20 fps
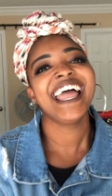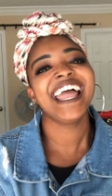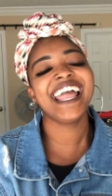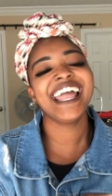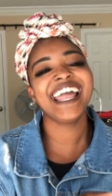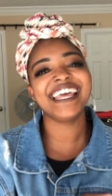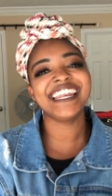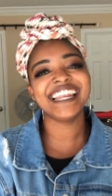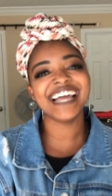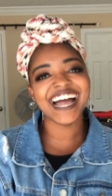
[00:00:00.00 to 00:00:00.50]

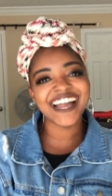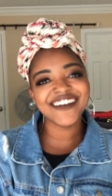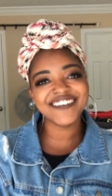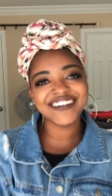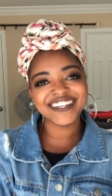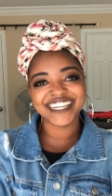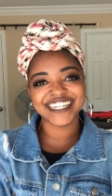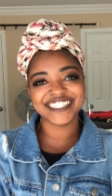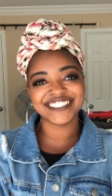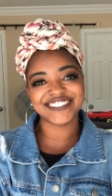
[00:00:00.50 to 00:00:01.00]
And I
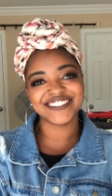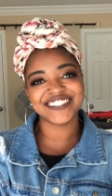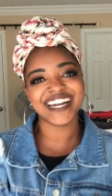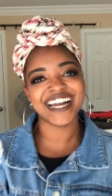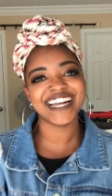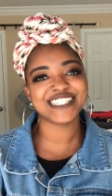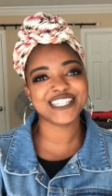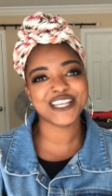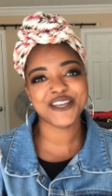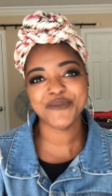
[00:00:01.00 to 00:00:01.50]
will catch you
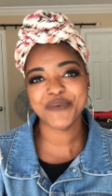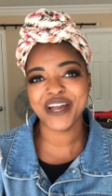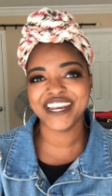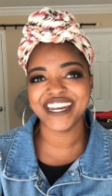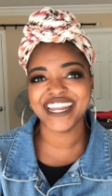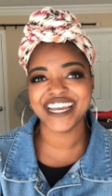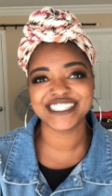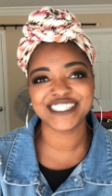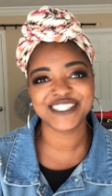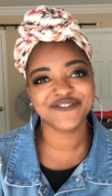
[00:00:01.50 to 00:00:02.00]
guys in my
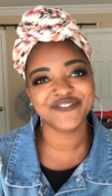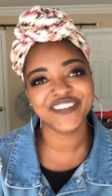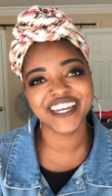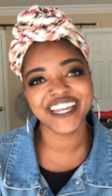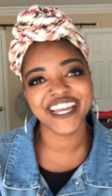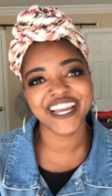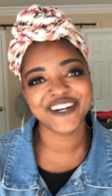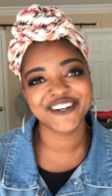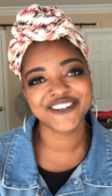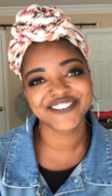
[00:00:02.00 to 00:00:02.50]
next
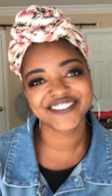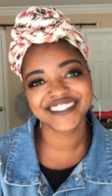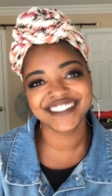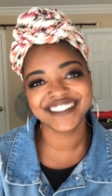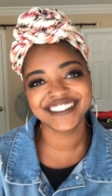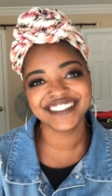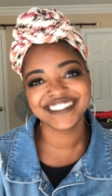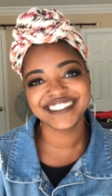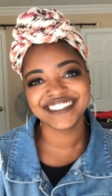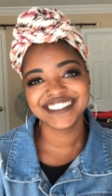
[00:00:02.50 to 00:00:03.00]
video.
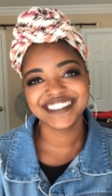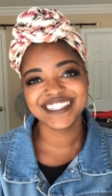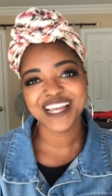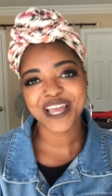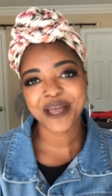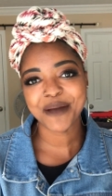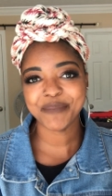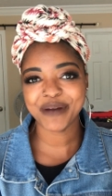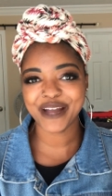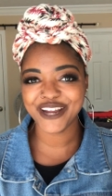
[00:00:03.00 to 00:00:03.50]

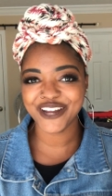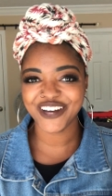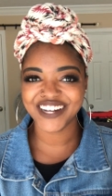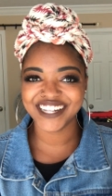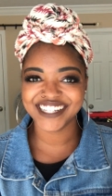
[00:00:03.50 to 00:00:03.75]
Bye,